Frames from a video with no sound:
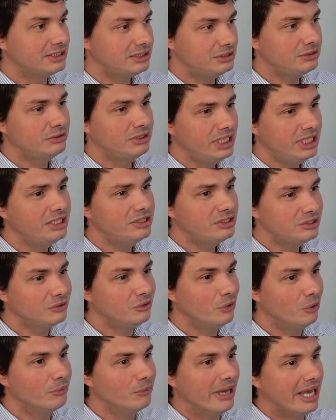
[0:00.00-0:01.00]
You need to
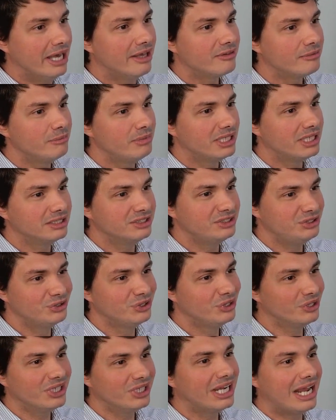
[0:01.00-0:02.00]
know math because you're
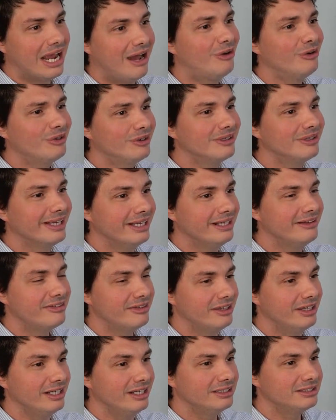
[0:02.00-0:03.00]
going to calculate
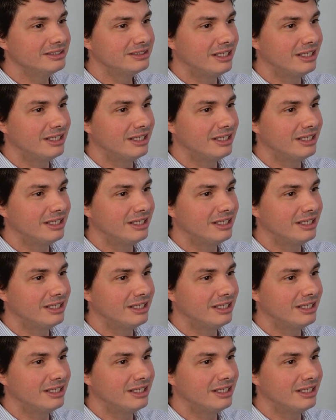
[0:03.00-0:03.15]
things.